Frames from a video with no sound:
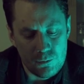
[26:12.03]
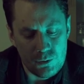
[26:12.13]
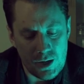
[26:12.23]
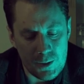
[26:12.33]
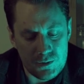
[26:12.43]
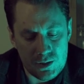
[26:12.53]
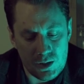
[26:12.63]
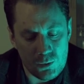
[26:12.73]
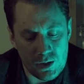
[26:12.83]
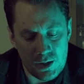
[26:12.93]
Perhaps, in
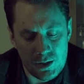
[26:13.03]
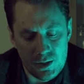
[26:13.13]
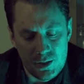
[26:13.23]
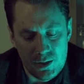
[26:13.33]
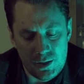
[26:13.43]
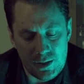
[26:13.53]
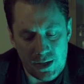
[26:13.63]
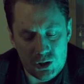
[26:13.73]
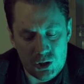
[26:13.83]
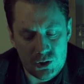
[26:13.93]
a way, he had
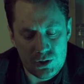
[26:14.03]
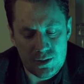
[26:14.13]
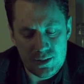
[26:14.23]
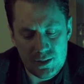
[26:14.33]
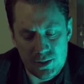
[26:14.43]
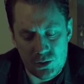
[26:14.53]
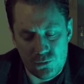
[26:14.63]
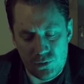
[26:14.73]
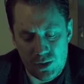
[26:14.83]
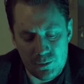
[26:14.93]
actually succeeded to
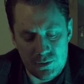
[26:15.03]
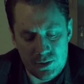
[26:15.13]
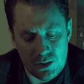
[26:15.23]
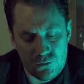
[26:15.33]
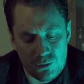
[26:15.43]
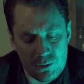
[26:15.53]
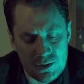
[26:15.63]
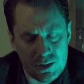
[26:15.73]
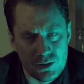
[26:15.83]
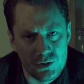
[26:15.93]
free himself from
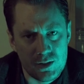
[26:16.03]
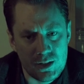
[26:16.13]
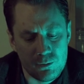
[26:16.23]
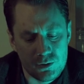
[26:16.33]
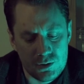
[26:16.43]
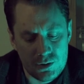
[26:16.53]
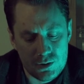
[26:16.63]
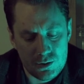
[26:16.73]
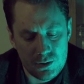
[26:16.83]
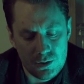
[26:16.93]
his inner
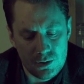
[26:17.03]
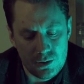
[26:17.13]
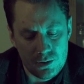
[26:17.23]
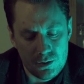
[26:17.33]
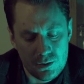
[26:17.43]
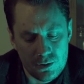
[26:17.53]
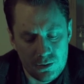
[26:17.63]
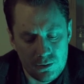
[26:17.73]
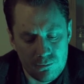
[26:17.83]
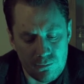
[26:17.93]
demons.
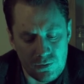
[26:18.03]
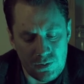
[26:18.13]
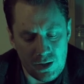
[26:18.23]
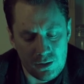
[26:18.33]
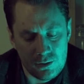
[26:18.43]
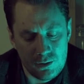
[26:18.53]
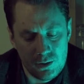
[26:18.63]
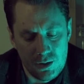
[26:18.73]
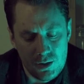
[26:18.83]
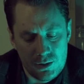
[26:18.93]
But then,
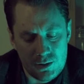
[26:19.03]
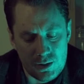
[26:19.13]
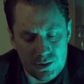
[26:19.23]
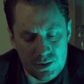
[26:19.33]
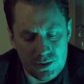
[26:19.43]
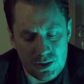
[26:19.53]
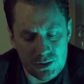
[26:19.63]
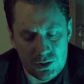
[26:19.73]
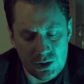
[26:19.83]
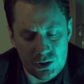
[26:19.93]
just as I
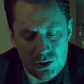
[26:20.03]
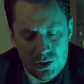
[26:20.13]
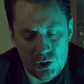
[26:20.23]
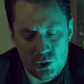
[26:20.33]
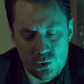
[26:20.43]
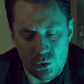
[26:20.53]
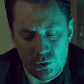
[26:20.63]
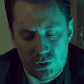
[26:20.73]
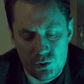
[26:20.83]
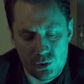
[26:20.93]
touched his
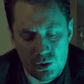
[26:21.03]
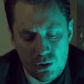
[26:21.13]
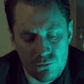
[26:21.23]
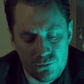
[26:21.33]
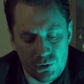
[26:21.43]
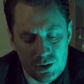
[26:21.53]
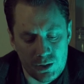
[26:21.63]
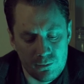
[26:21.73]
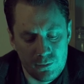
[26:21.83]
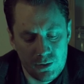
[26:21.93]
shoulder to comfort
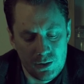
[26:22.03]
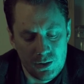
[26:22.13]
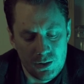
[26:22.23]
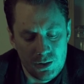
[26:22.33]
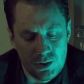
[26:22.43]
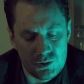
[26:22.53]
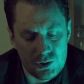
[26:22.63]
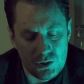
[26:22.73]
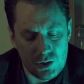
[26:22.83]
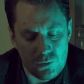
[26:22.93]
him, he
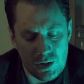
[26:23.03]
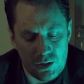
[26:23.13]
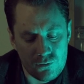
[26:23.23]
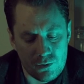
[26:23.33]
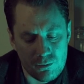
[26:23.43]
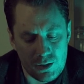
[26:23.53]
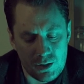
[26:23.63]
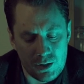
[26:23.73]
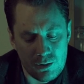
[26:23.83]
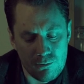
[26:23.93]
turned away from
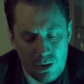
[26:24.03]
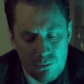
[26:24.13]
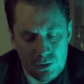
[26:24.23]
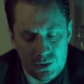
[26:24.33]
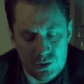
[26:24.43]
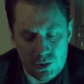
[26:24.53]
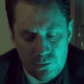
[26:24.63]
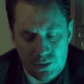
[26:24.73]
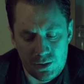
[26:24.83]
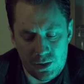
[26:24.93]
me and mumbled
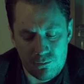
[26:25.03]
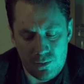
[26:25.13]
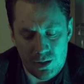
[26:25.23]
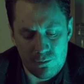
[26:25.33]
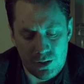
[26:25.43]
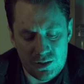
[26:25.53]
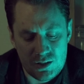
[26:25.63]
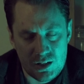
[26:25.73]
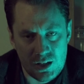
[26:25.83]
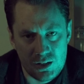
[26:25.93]
something that made my
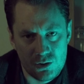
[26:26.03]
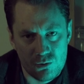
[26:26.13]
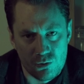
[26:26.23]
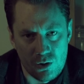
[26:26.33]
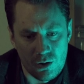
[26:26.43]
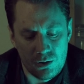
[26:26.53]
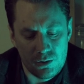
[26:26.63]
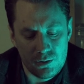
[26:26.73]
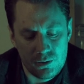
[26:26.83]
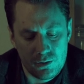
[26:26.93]
skin crawl.